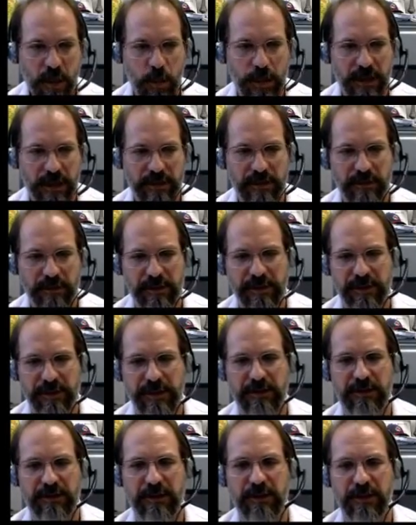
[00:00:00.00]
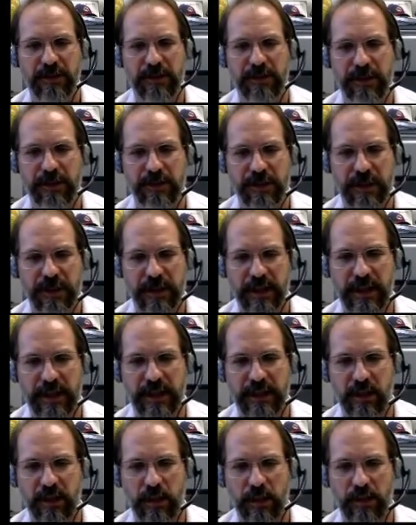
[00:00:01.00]
We get some CO2 diffusing
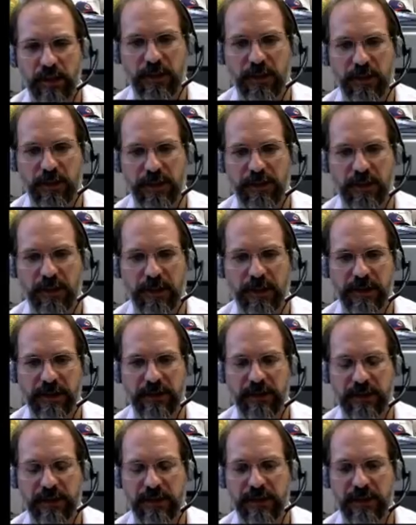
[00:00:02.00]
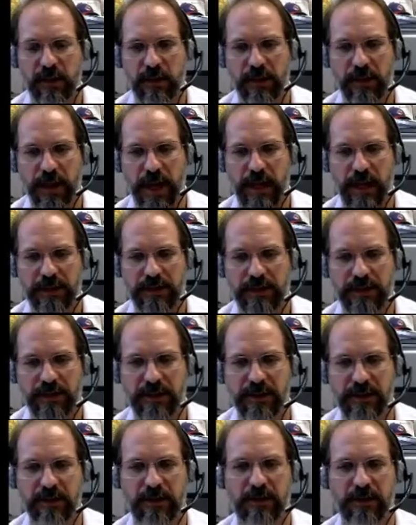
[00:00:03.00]
in and through this relatively slow reaction
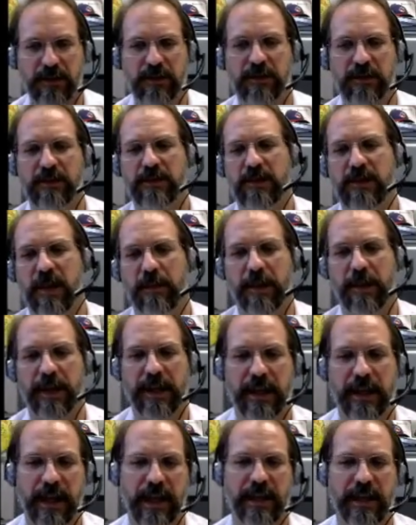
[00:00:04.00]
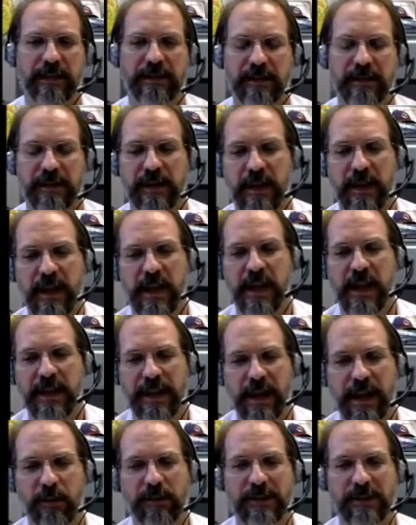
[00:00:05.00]
to carbonic acid.
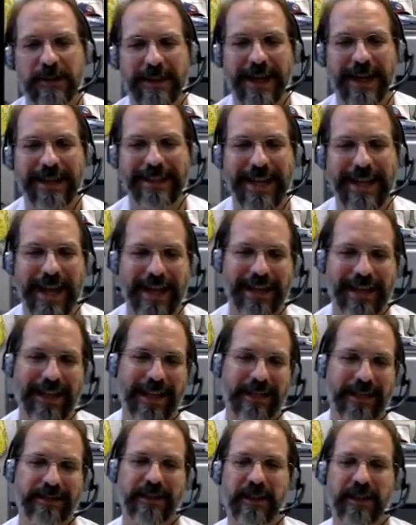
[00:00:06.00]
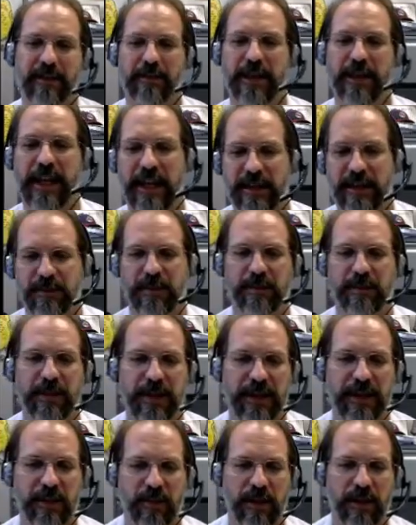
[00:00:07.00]
That one's not catalyzed in the plasma, but
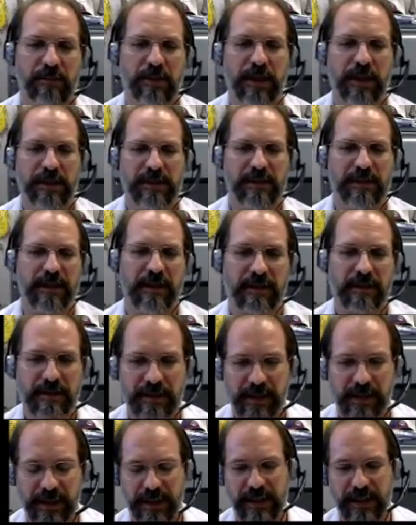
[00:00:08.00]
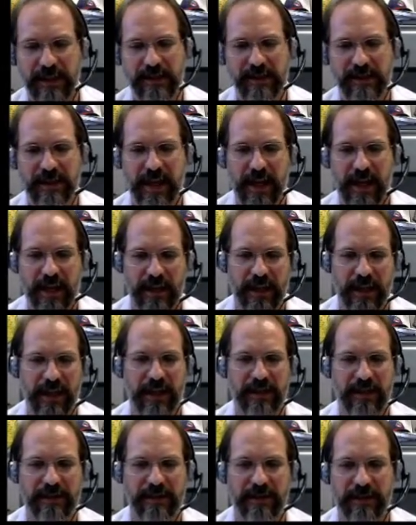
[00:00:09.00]
in the red blood cells it is
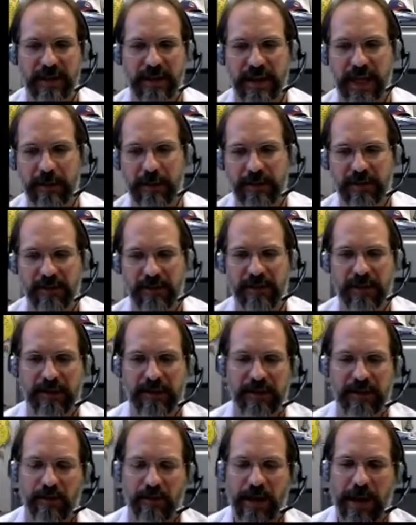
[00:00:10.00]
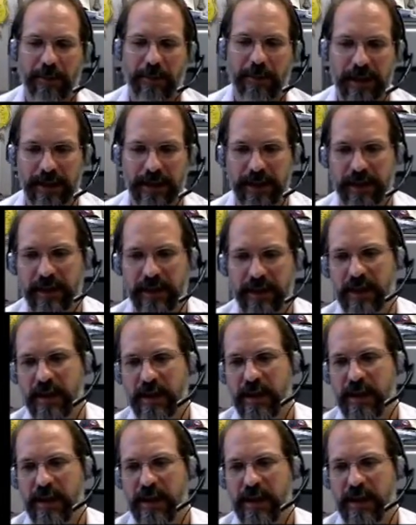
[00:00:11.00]
catalyzed and happens very, very rapidly